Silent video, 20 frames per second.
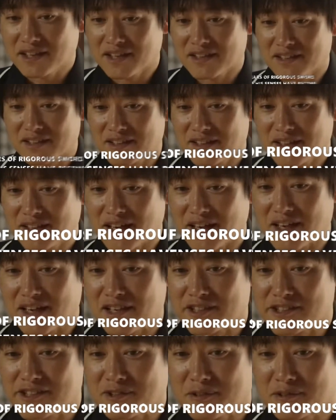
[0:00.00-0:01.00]
of rigorous sword
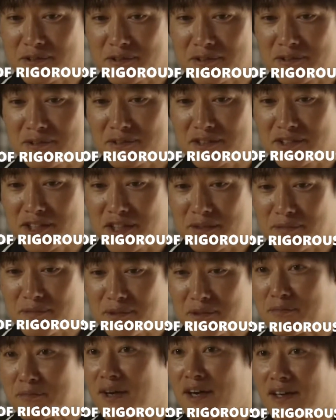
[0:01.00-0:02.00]
training, his
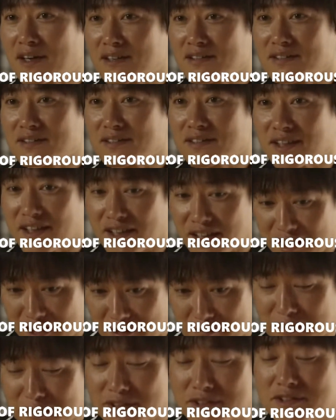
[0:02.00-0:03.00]
senses have become one
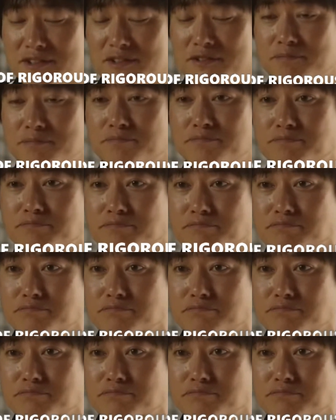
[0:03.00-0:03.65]
with his sword.